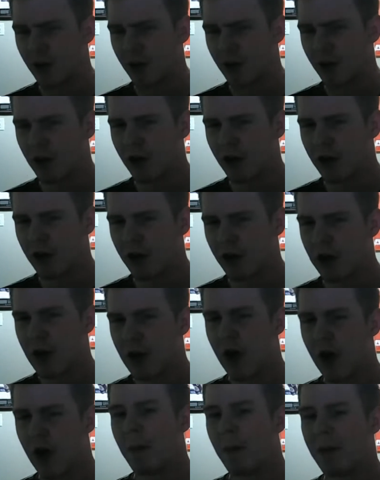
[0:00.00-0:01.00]
look good,
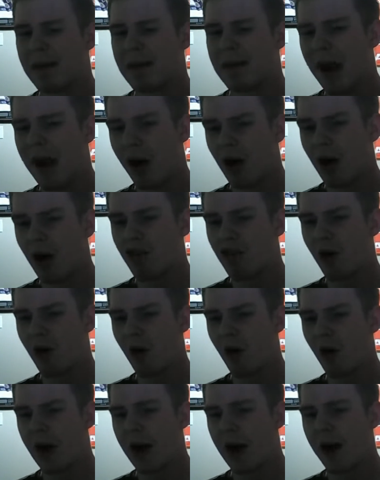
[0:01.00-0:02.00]
but they
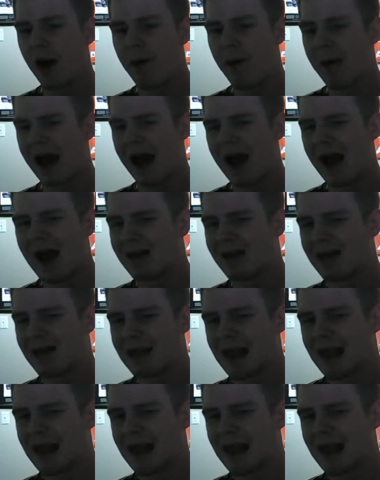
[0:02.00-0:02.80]
also had the